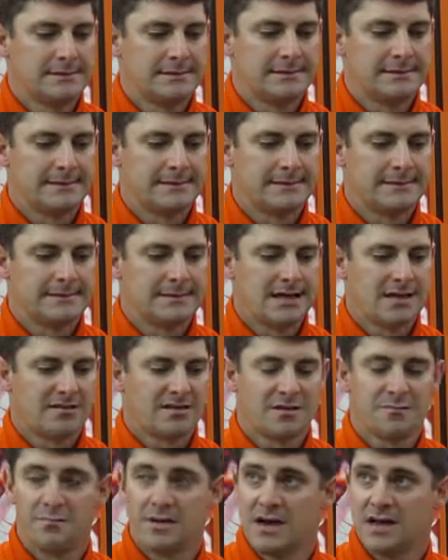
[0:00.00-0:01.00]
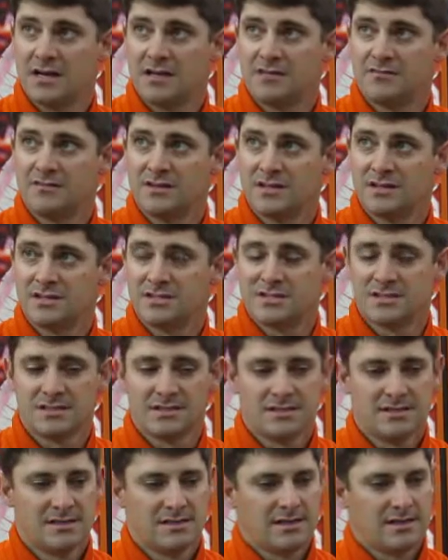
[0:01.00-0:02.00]
a lot of competitiveness,
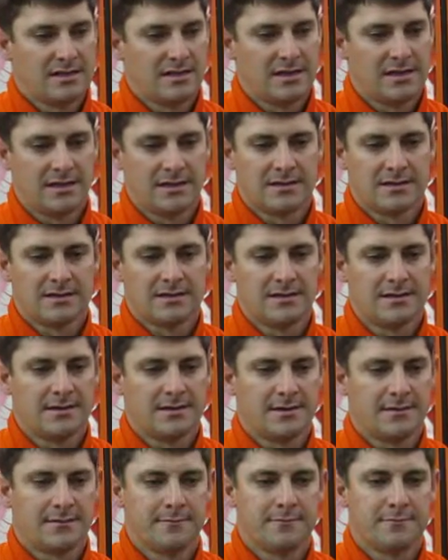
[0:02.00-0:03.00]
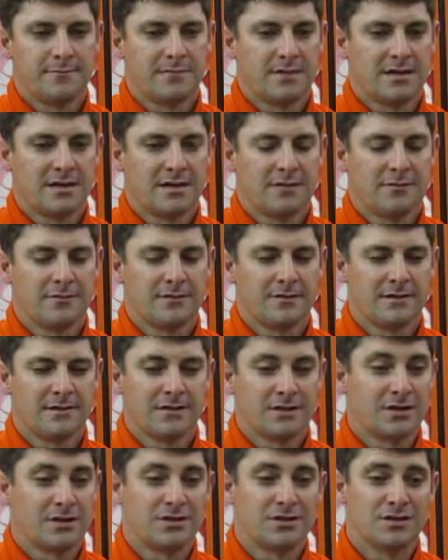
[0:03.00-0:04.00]
and and
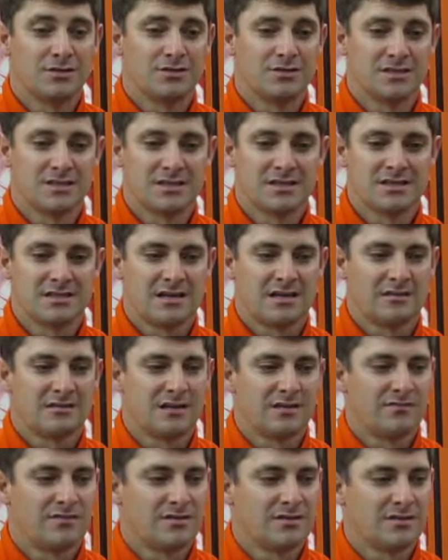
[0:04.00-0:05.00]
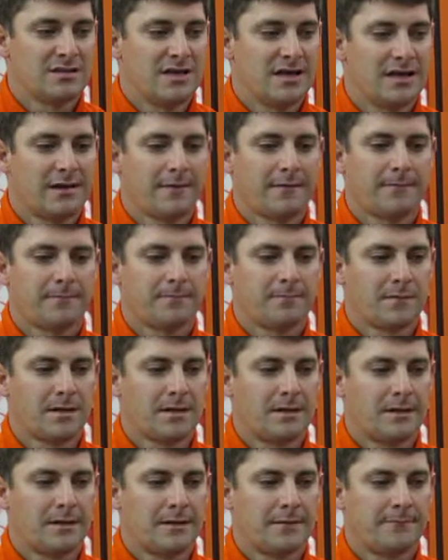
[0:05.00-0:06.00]
the good news is I feel like
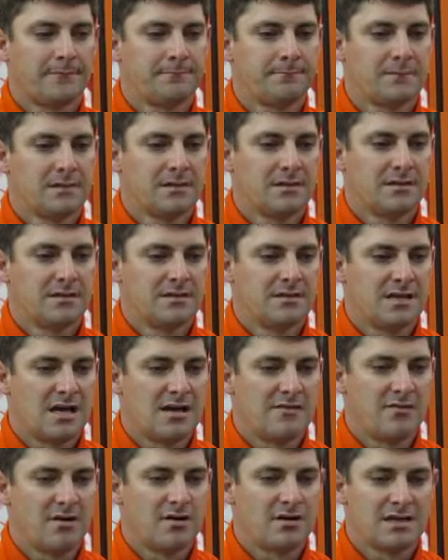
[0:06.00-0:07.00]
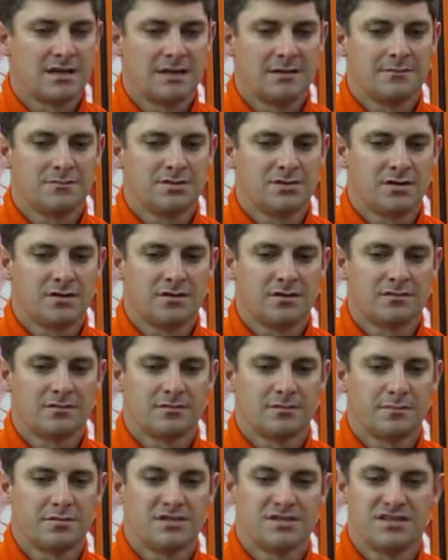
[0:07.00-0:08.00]
a lot of our teams are
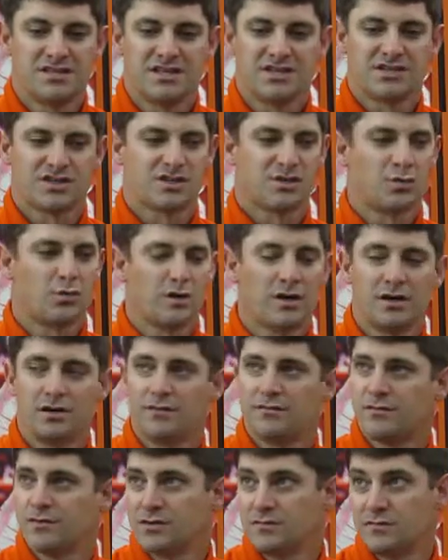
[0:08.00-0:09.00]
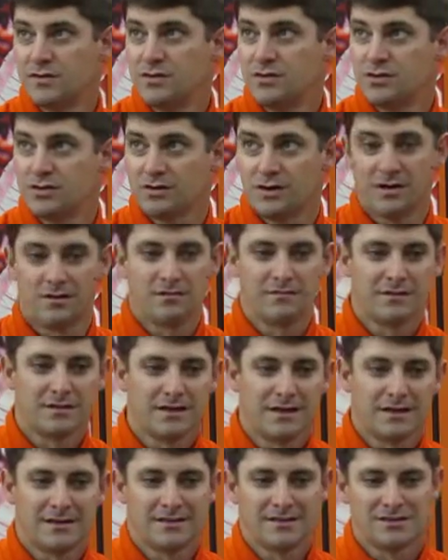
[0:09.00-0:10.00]
positioned well for the future. I don't feel
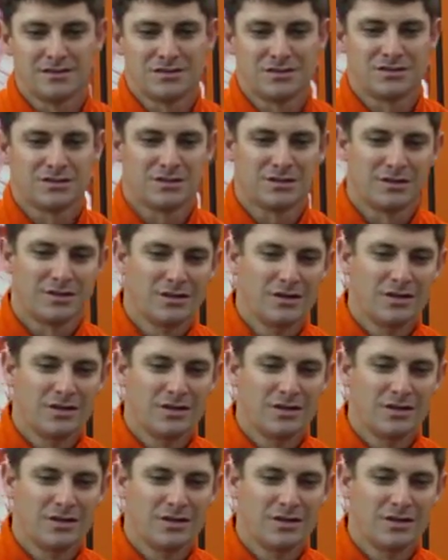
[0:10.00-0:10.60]
like this is just a